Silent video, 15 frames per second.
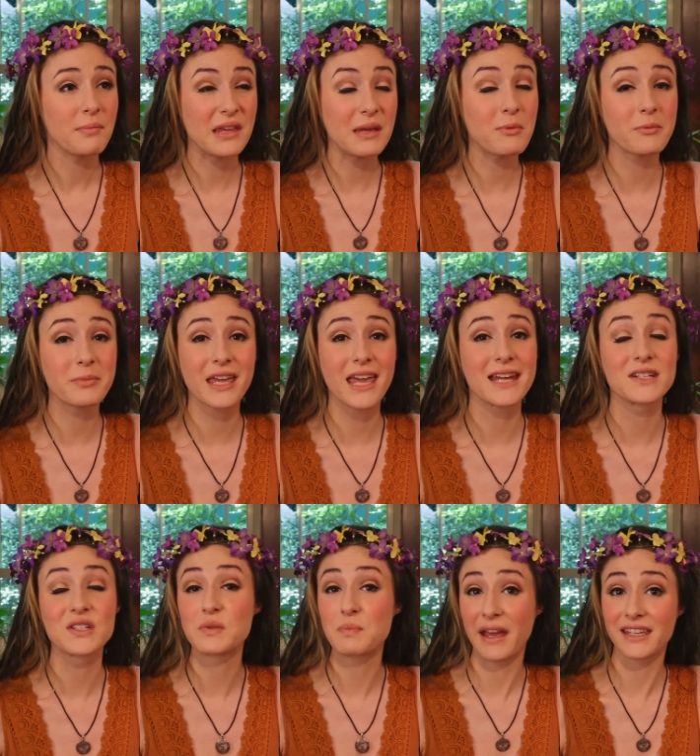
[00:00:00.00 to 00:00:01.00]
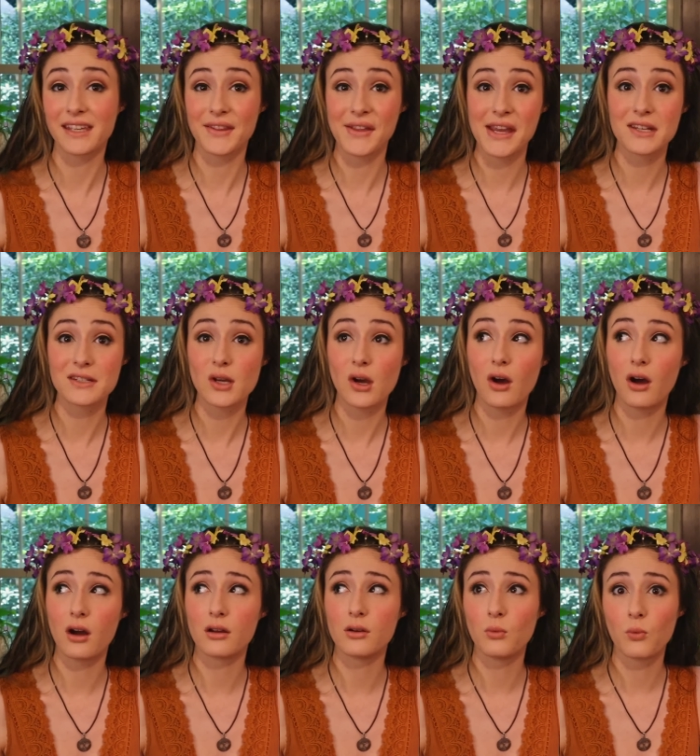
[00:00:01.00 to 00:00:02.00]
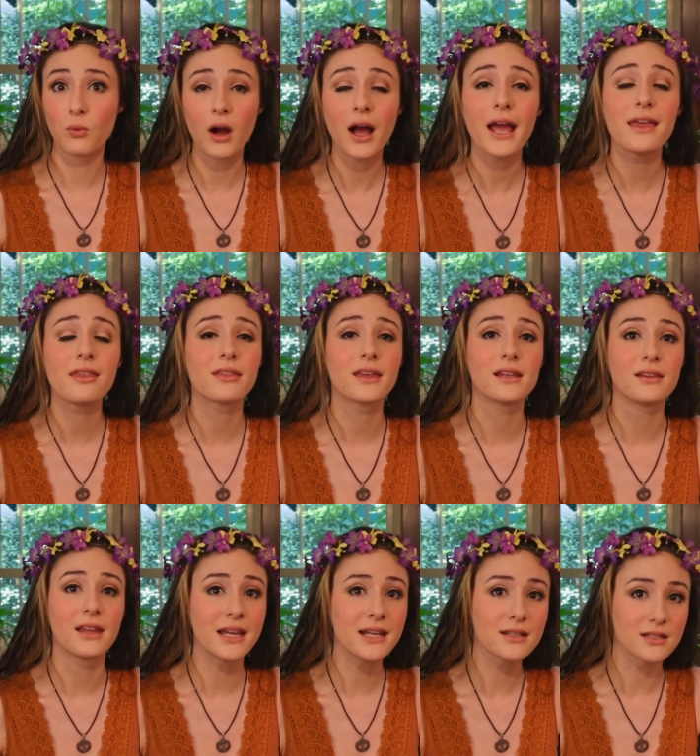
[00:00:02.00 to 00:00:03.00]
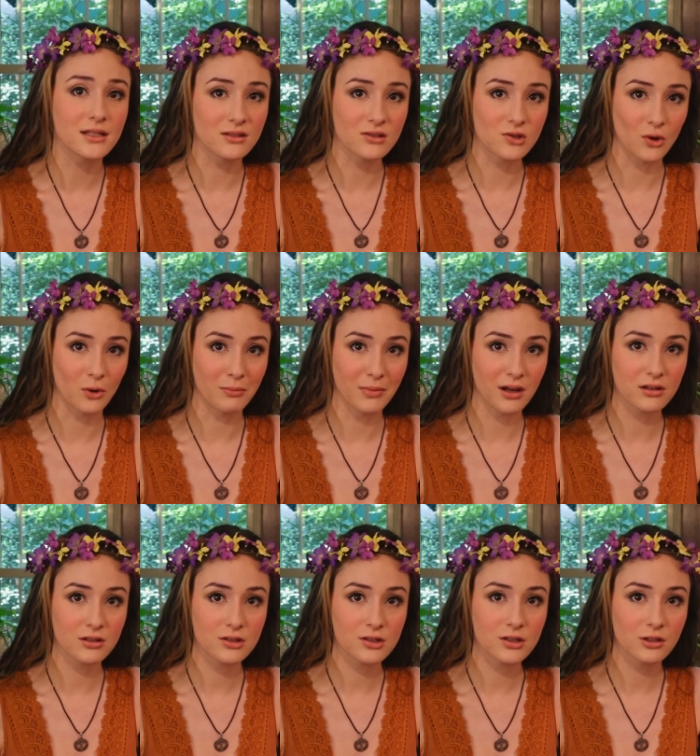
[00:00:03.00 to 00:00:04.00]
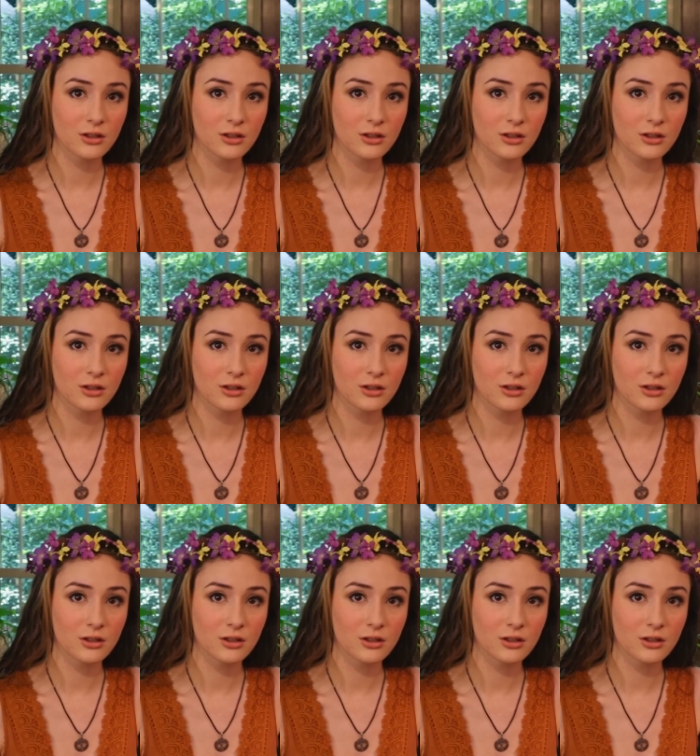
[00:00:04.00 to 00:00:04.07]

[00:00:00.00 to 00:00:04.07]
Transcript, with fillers: people began to speculate on why they liked it so much.